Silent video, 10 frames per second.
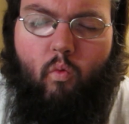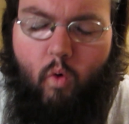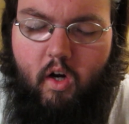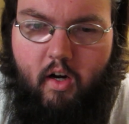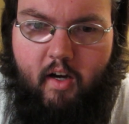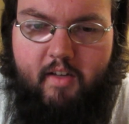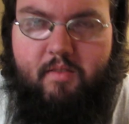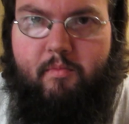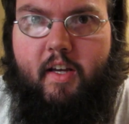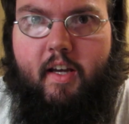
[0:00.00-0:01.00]
What an
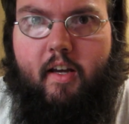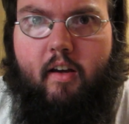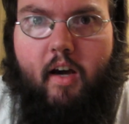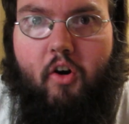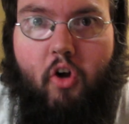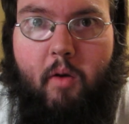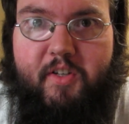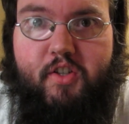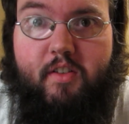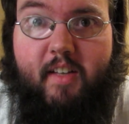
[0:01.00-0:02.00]
awesome day. I don't know how
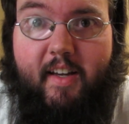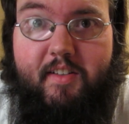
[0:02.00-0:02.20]
much else I